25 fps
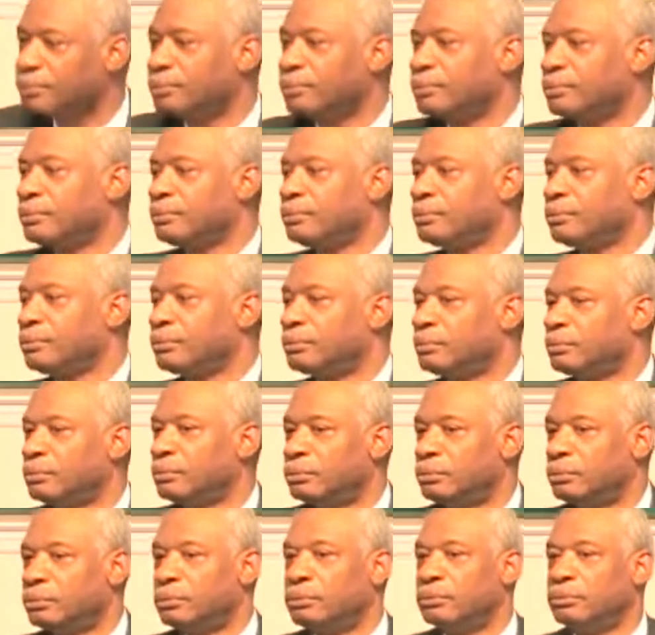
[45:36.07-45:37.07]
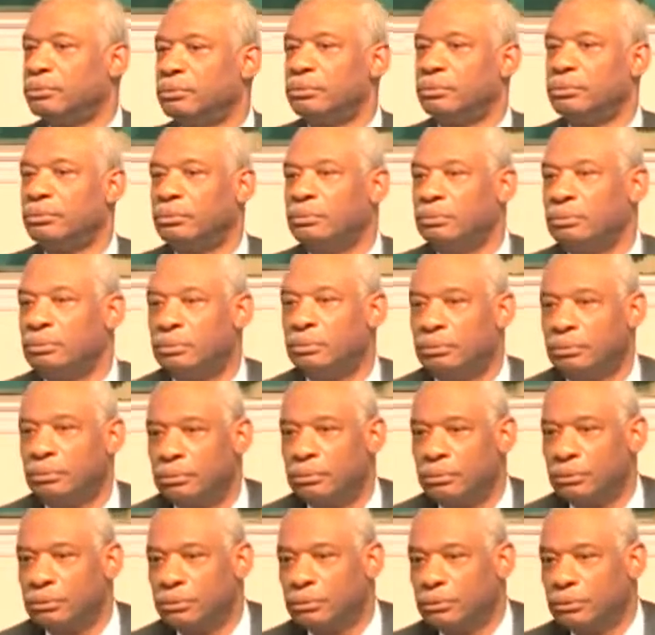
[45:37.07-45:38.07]

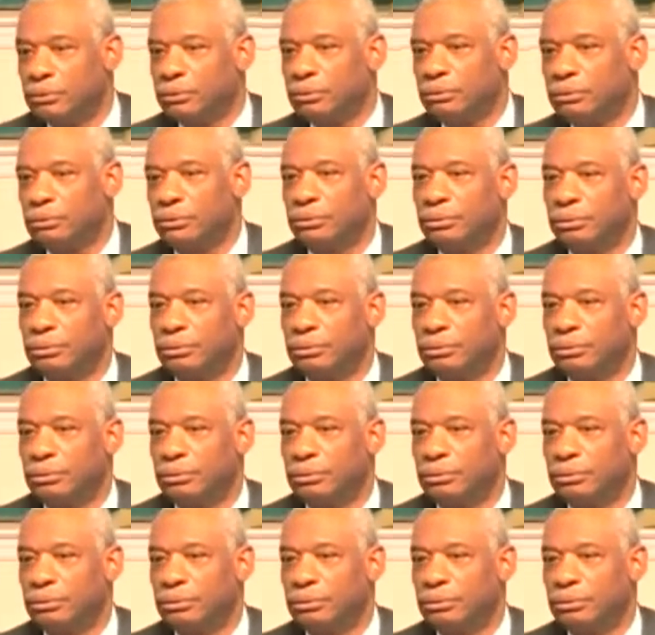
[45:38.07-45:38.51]
Nobody speaks.